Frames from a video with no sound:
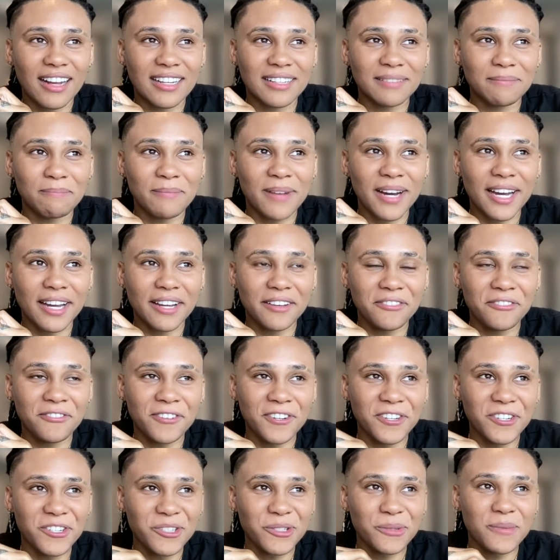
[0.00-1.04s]
My
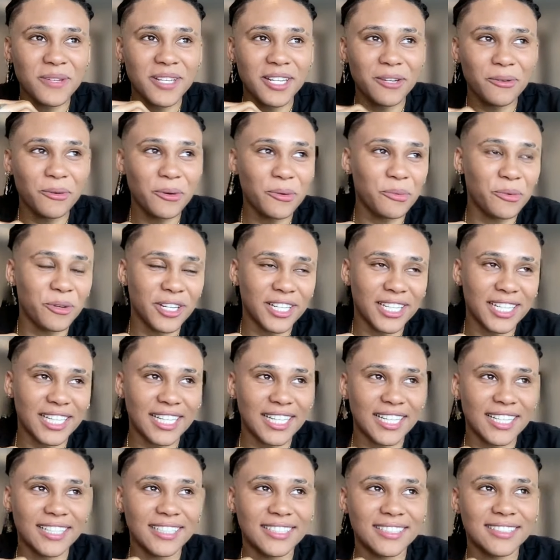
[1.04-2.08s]
first meeting with Britney,